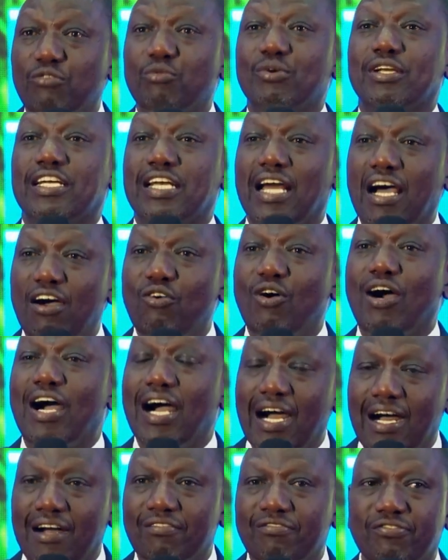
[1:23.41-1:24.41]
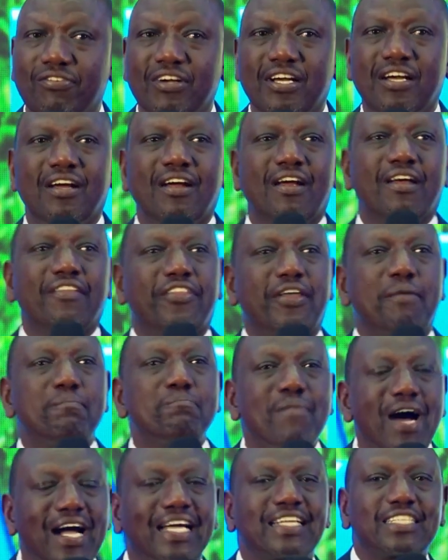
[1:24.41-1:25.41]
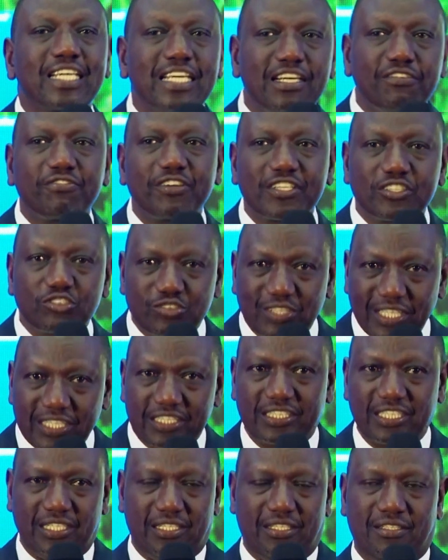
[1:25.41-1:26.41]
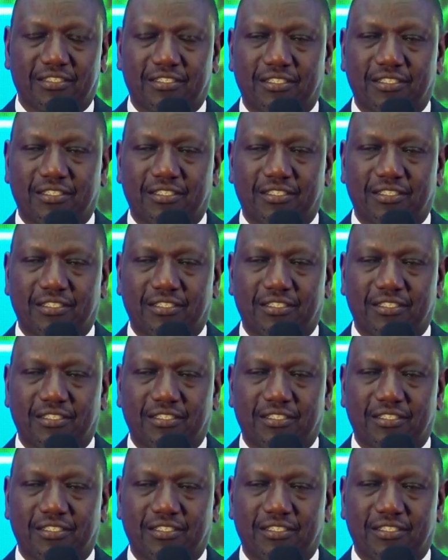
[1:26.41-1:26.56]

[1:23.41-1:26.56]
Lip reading: we now have the market infrastructure